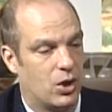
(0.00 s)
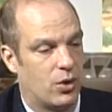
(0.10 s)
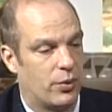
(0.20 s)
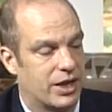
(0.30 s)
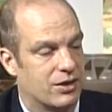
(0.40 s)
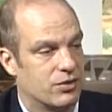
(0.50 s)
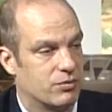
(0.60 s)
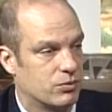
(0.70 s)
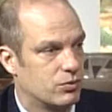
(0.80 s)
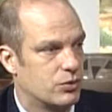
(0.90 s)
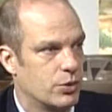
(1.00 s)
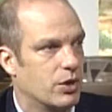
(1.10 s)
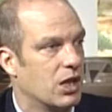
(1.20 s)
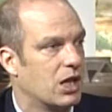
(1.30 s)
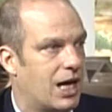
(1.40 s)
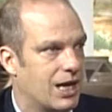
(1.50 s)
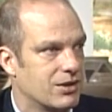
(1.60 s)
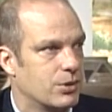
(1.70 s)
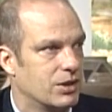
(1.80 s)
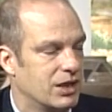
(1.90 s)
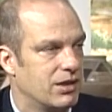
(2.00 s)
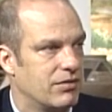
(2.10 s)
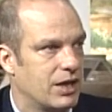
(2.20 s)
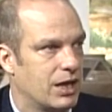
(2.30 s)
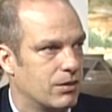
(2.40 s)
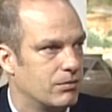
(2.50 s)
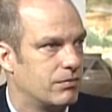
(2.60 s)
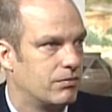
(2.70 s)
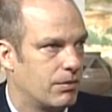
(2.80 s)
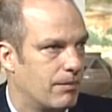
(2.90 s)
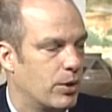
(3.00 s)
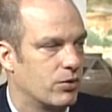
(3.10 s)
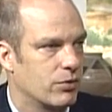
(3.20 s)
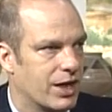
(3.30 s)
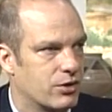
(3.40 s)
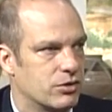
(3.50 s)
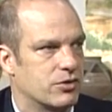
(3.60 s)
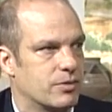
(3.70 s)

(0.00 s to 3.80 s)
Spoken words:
we can do a lot to alleviate them both directions.